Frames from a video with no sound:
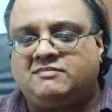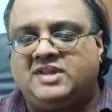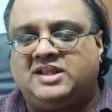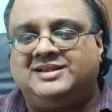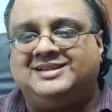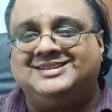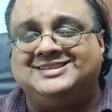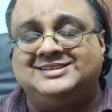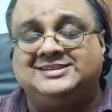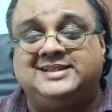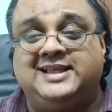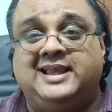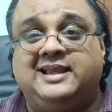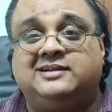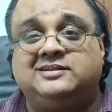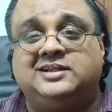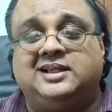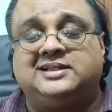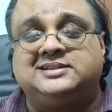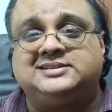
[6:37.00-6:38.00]
This is a
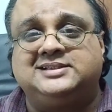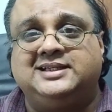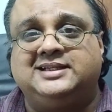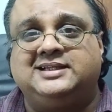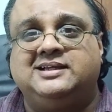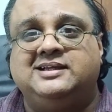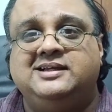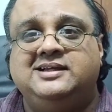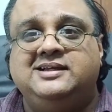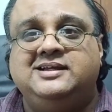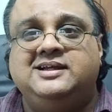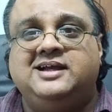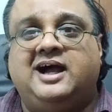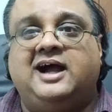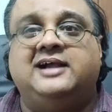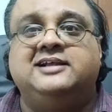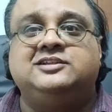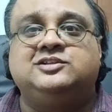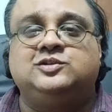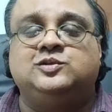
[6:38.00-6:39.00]
classic
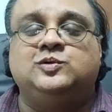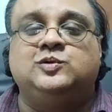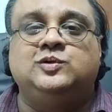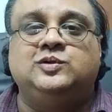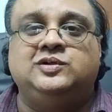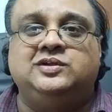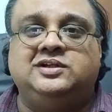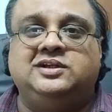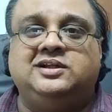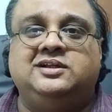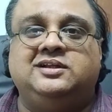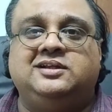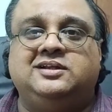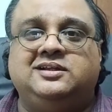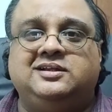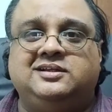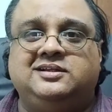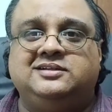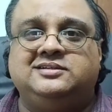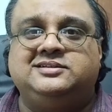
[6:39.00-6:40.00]
high school
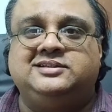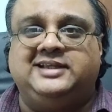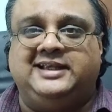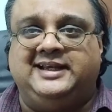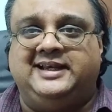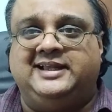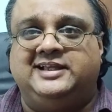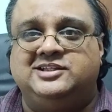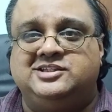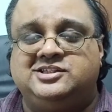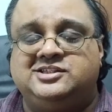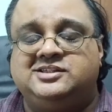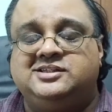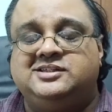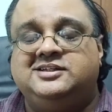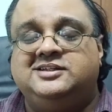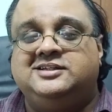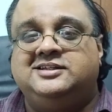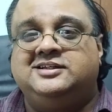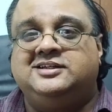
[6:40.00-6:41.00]
teenage
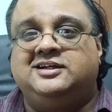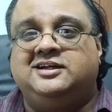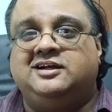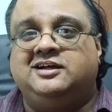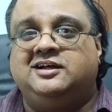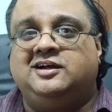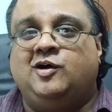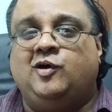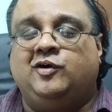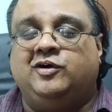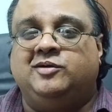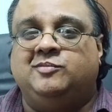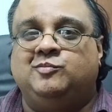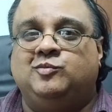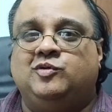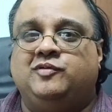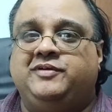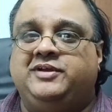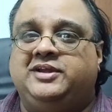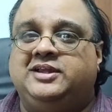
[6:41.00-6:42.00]
horror
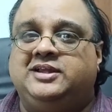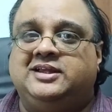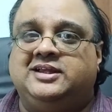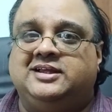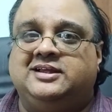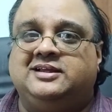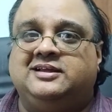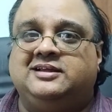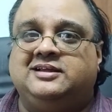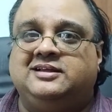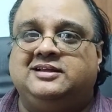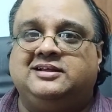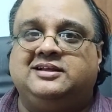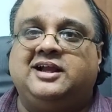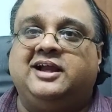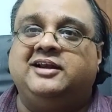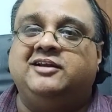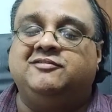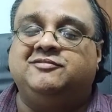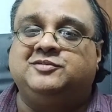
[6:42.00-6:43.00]
movie
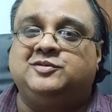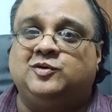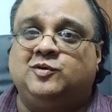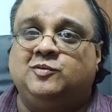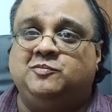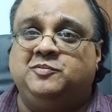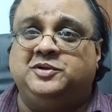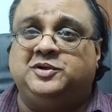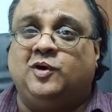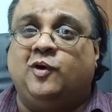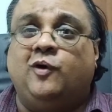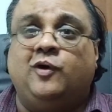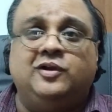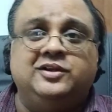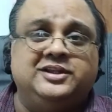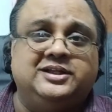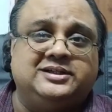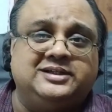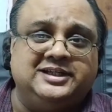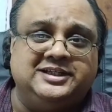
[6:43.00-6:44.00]
kind of trope with all
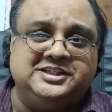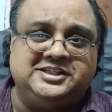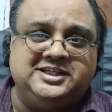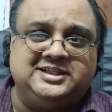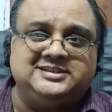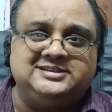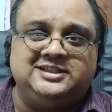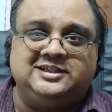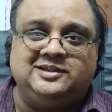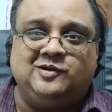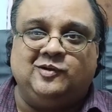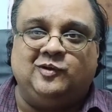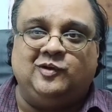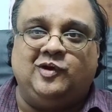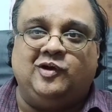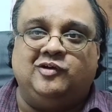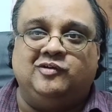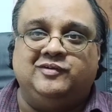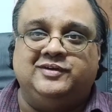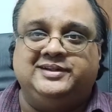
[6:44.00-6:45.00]
the cliches that go
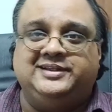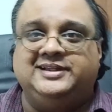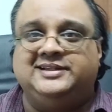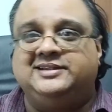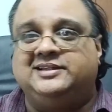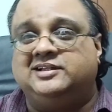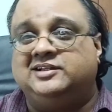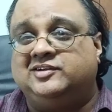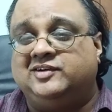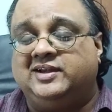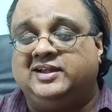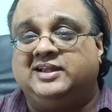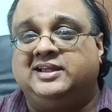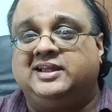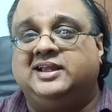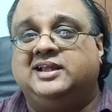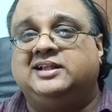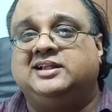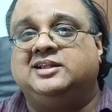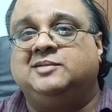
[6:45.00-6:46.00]
along with it: the
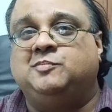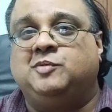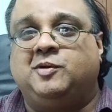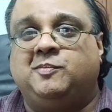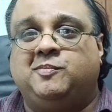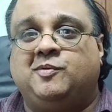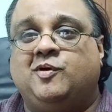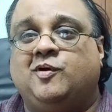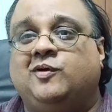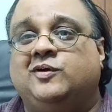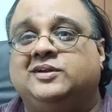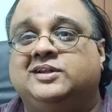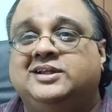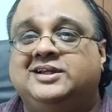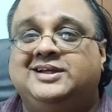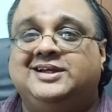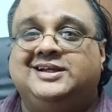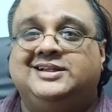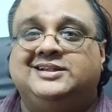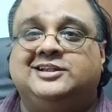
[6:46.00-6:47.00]
drinking, the popcorn,
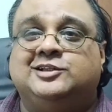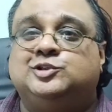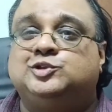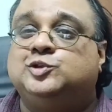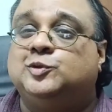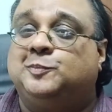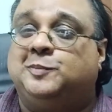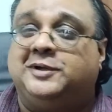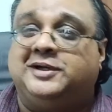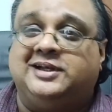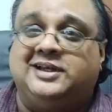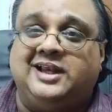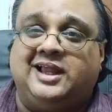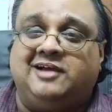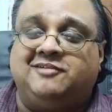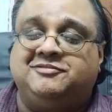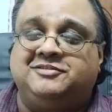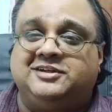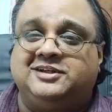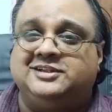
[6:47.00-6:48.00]
the stupid
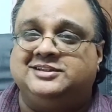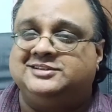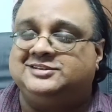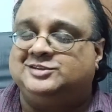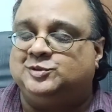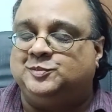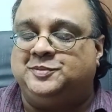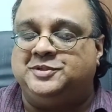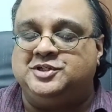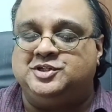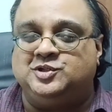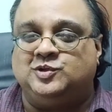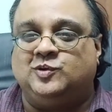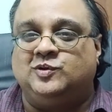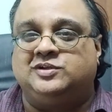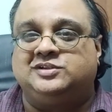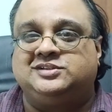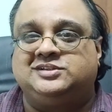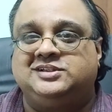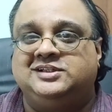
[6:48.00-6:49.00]
laughter, stupid
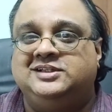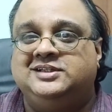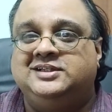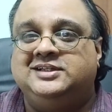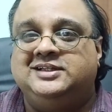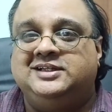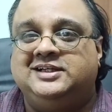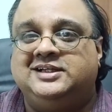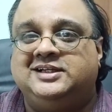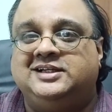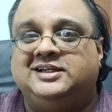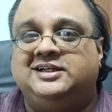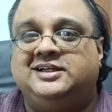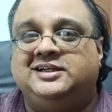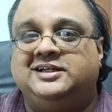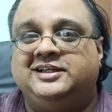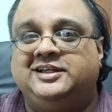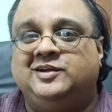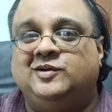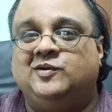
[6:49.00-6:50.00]
jokes,
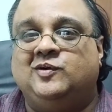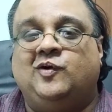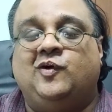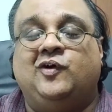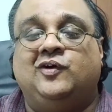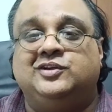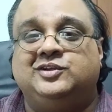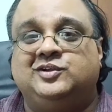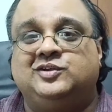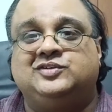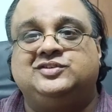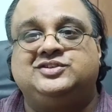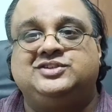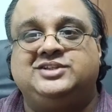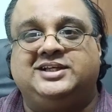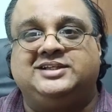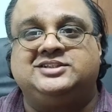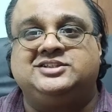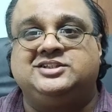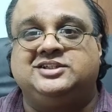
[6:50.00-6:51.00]
all those
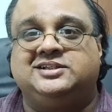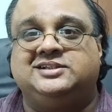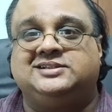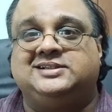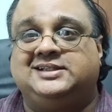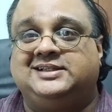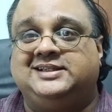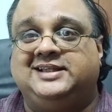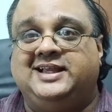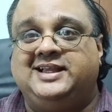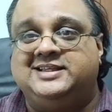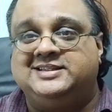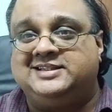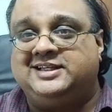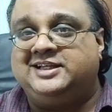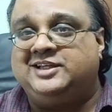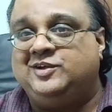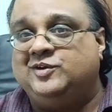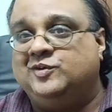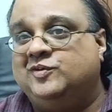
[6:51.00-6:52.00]
gestures and things
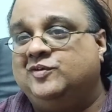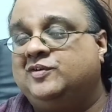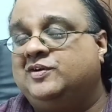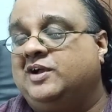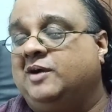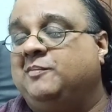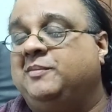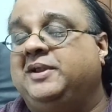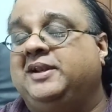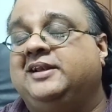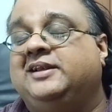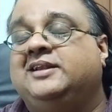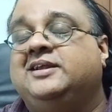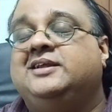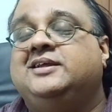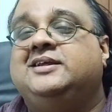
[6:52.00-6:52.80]
that you come and